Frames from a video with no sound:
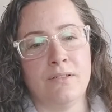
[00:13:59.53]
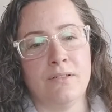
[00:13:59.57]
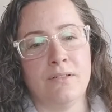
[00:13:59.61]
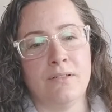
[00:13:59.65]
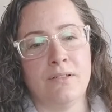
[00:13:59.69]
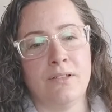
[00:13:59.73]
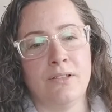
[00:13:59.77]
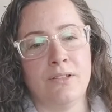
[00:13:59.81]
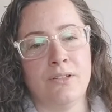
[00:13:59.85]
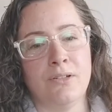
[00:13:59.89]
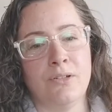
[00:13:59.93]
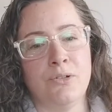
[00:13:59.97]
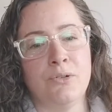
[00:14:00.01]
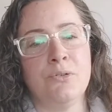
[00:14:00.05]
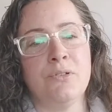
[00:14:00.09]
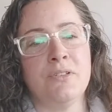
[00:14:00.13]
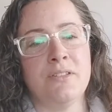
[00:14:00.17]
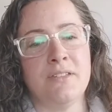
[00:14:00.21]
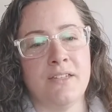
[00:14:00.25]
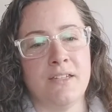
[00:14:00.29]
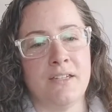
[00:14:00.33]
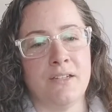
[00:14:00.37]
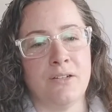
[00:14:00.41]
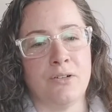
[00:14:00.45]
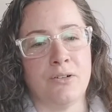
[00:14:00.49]
the new
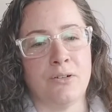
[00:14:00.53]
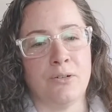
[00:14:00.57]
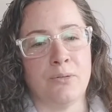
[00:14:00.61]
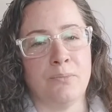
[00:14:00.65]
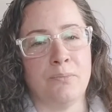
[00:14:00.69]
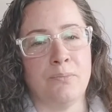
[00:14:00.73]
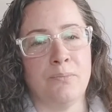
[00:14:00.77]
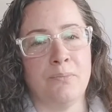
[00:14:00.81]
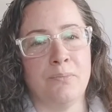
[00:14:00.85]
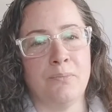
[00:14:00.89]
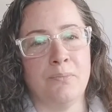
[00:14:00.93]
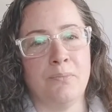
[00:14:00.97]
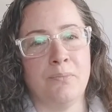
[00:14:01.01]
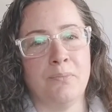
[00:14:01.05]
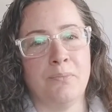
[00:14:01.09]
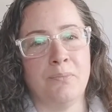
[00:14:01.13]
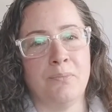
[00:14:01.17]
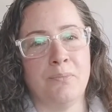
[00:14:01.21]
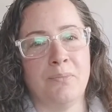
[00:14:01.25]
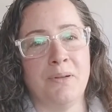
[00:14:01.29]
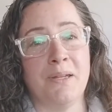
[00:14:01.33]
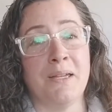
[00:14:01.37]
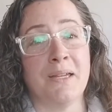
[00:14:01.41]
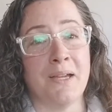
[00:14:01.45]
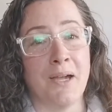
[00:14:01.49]
seeker
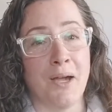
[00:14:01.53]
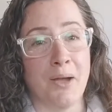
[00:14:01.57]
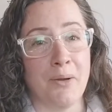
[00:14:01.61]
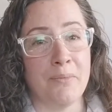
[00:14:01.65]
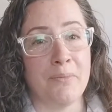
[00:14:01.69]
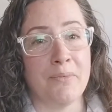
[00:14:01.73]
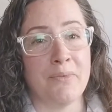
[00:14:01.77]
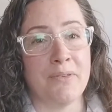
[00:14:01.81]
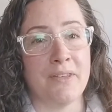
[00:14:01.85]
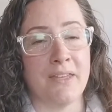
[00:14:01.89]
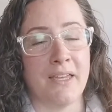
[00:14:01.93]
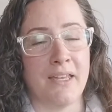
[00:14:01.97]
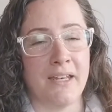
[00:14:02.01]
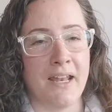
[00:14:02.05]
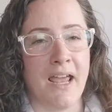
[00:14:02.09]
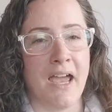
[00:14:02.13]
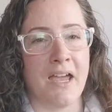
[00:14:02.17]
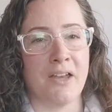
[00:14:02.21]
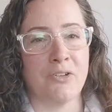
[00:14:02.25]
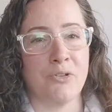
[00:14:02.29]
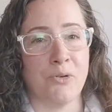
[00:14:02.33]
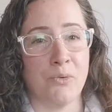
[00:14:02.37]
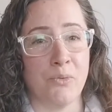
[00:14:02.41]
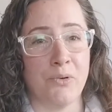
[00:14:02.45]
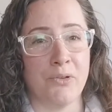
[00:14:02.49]
becomes an
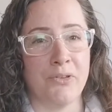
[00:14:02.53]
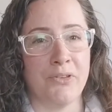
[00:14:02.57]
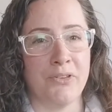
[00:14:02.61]
actual